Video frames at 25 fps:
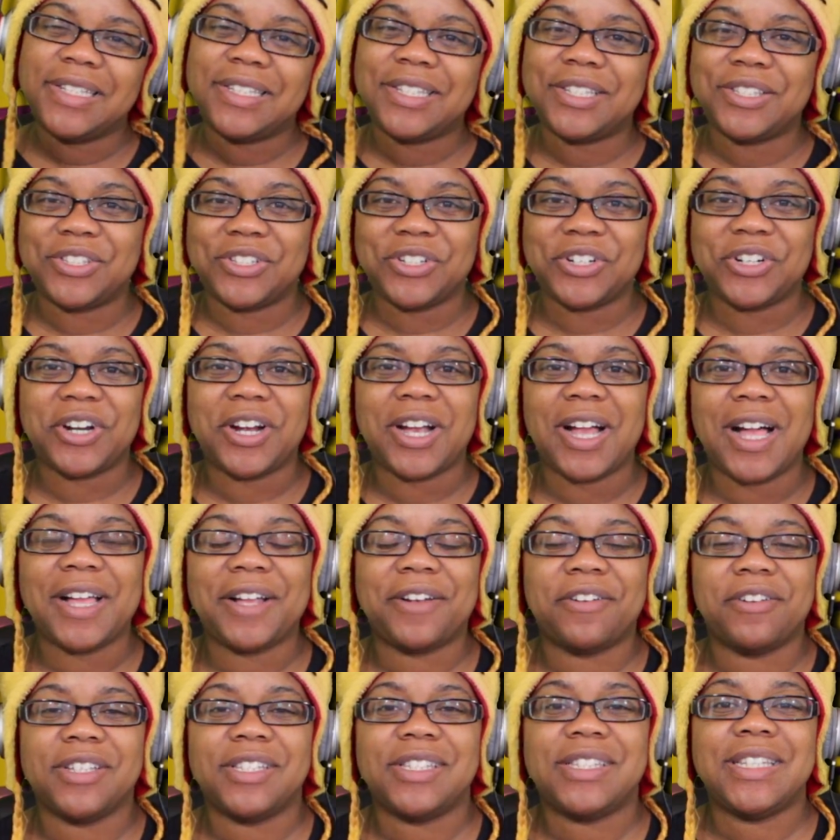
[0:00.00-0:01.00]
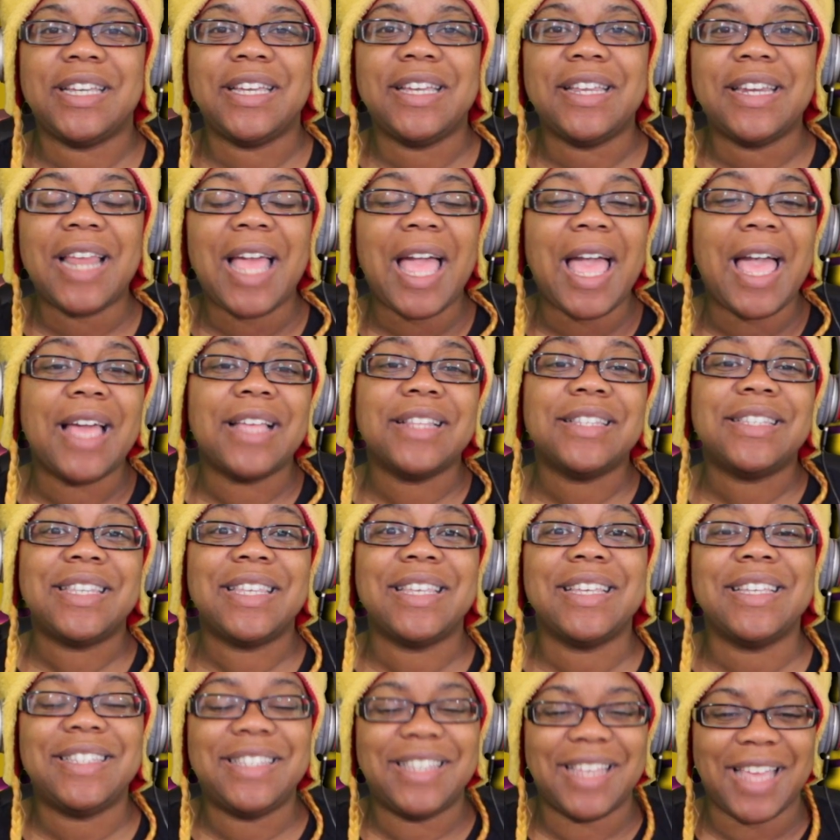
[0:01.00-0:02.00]
guys, it's your girl AyChristene, and
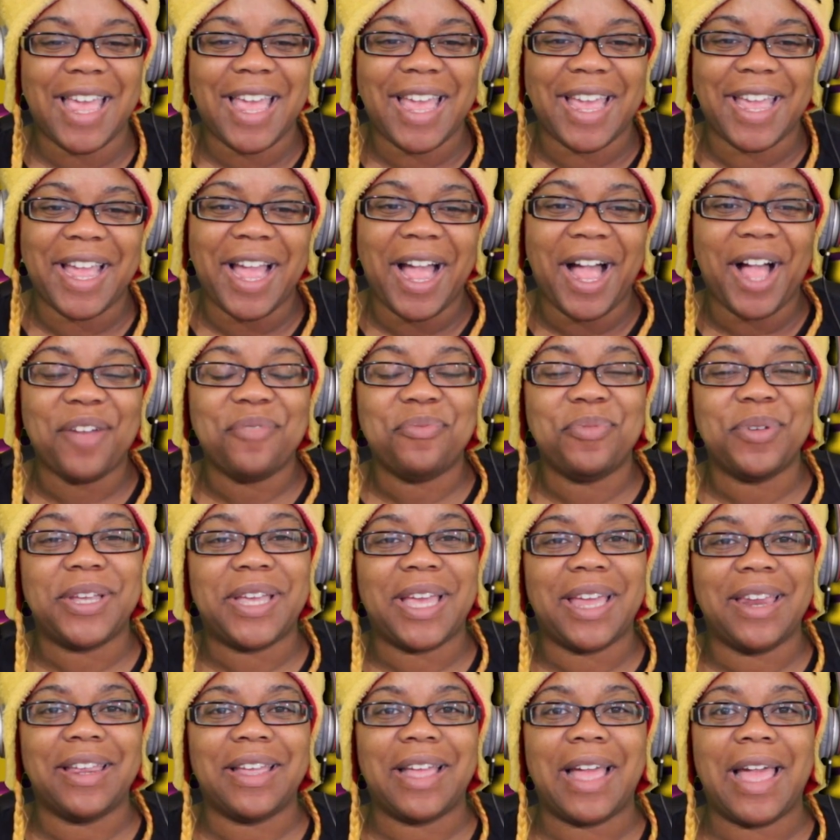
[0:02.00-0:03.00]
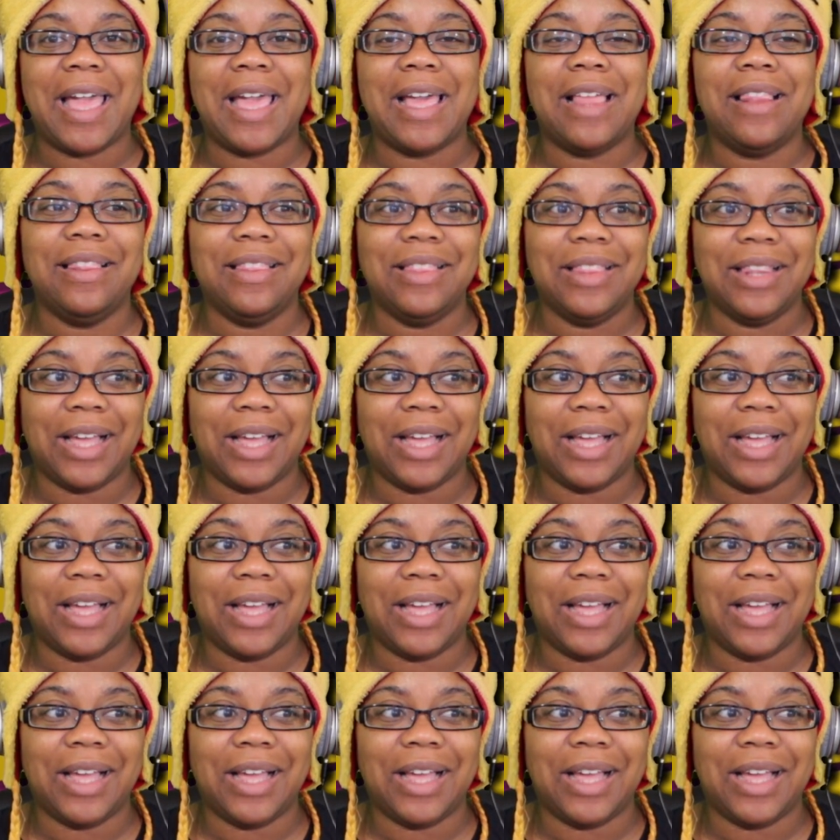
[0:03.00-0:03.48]
today I've been getting a